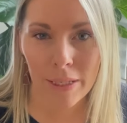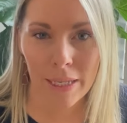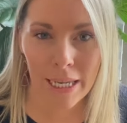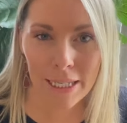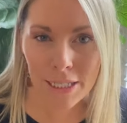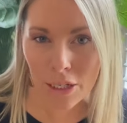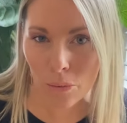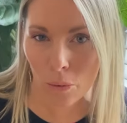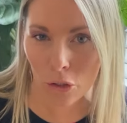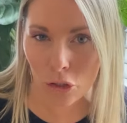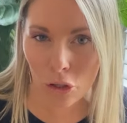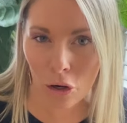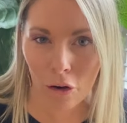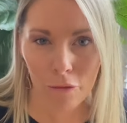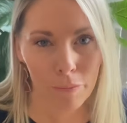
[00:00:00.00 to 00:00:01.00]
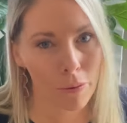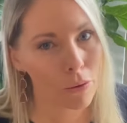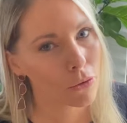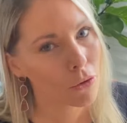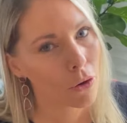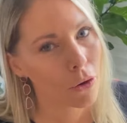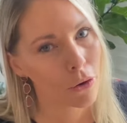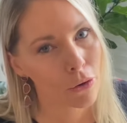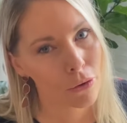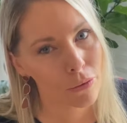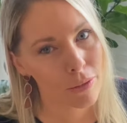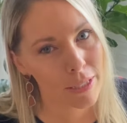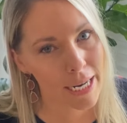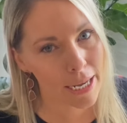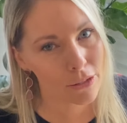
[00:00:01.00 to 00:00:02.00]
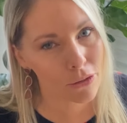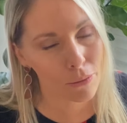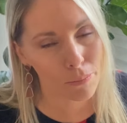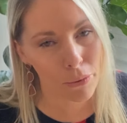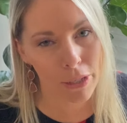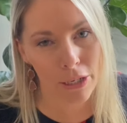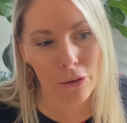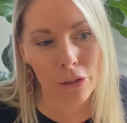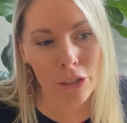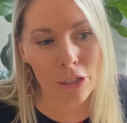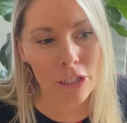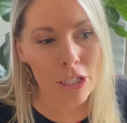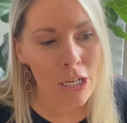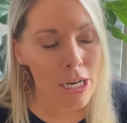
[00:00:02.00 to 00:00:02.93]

Easy to wash off, but also stays on pretty good.